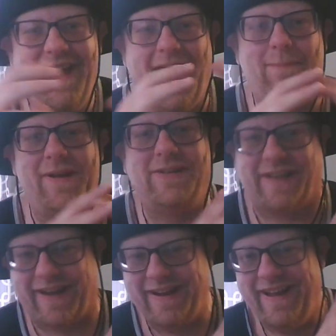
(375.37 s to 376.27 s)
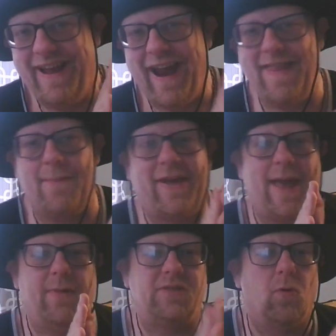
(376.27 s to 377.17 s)
and music. And that
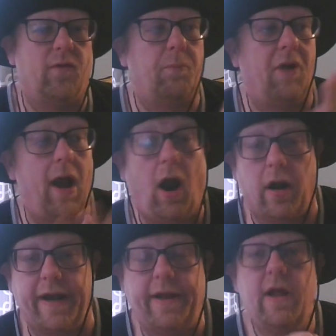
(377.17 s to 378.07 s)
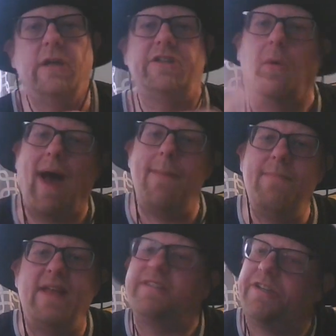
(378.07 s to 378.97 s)
became much more of a priority. So I
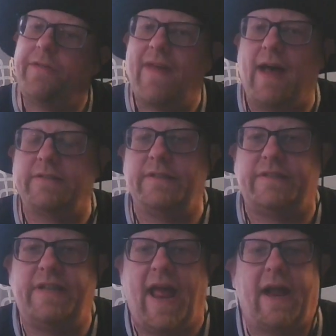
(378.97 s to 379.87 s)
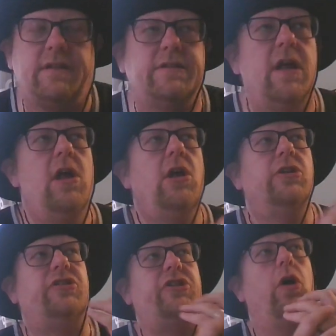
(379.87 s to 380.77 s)
missed 2006.
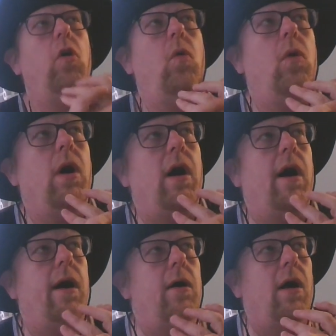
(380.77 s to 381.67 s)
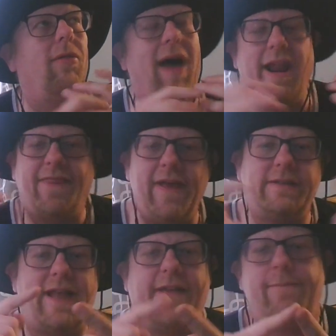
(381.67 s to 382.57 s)
So a lot of
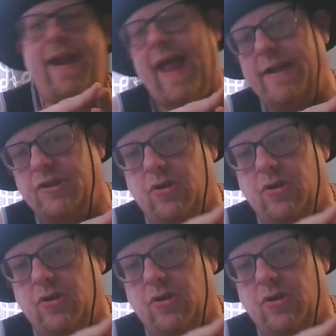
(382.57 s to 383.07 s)
things that have made Edge